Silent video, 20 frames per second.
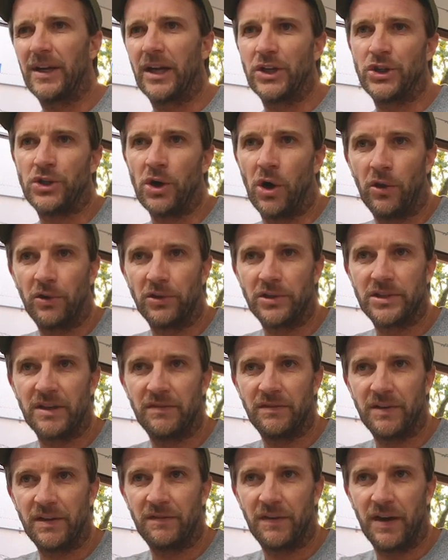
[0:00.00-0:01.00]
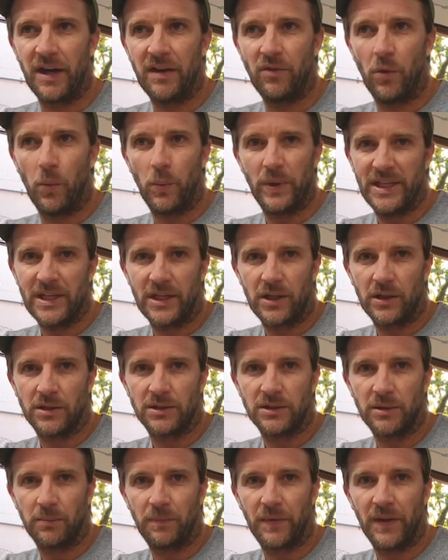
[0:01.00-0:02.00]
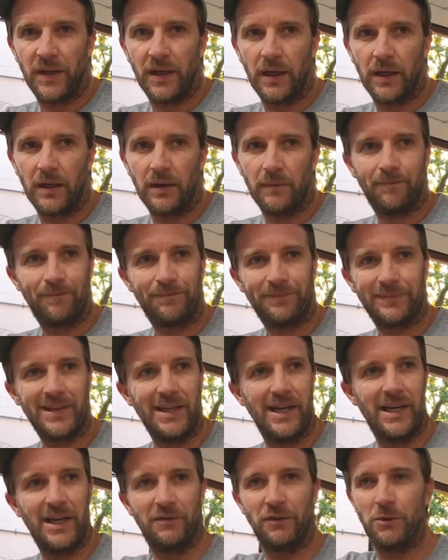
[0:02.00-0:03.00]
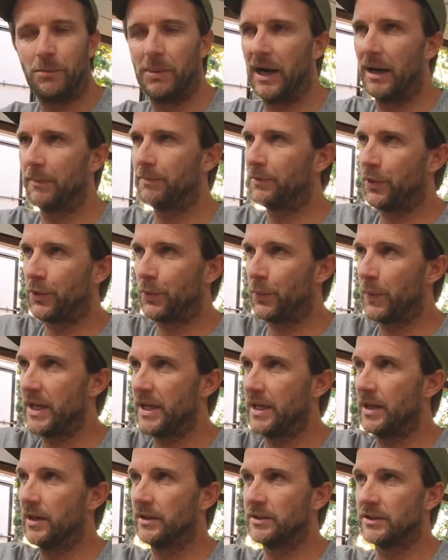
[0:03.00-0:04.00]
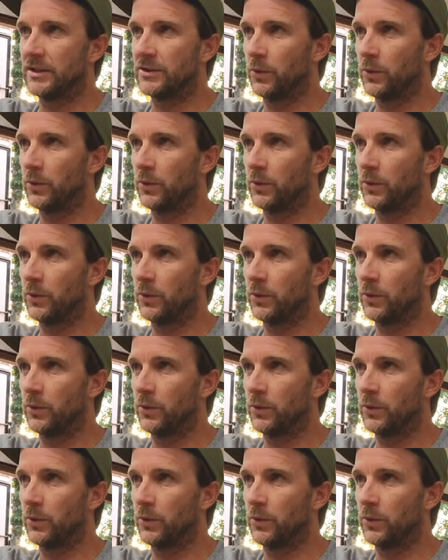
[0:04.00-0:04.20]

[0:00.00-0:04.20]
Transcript: like $1.75 a week or something. And if you buy up to 3 years,